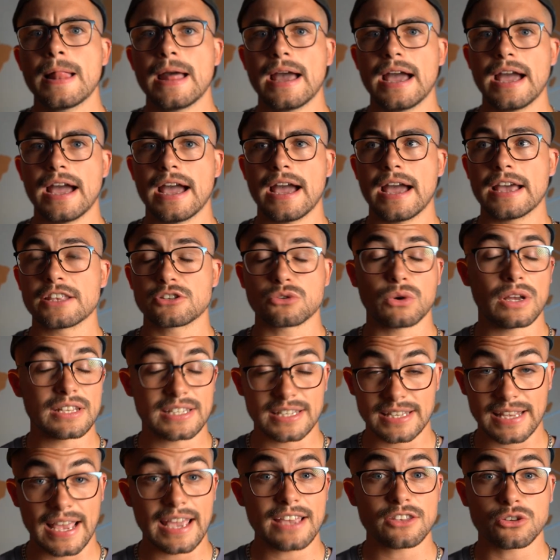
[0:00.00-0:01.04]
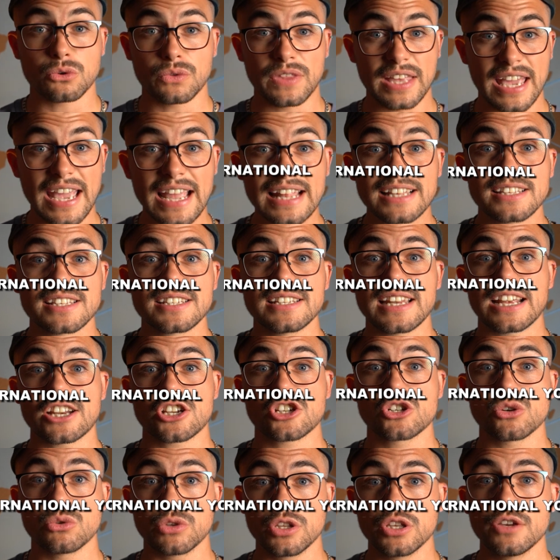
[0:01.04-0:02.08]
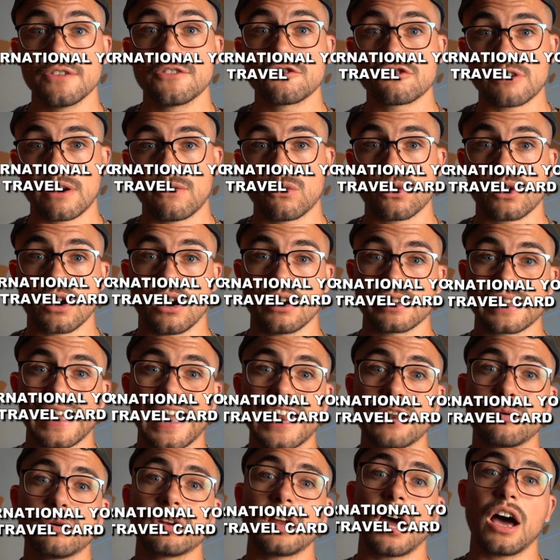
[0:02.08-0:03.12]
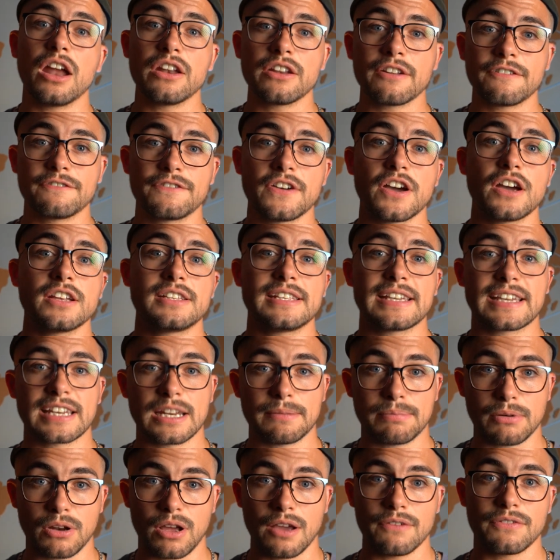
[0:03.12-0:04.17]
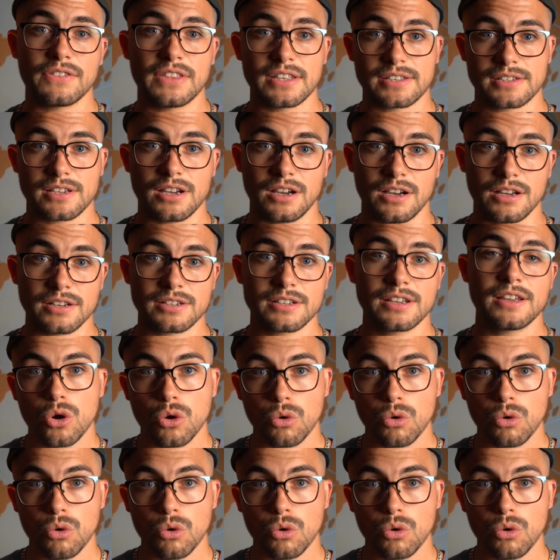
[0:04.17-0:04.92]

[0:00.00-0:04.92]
It's called the International Youth Travel Card. Anyone under 30 can apply for this card.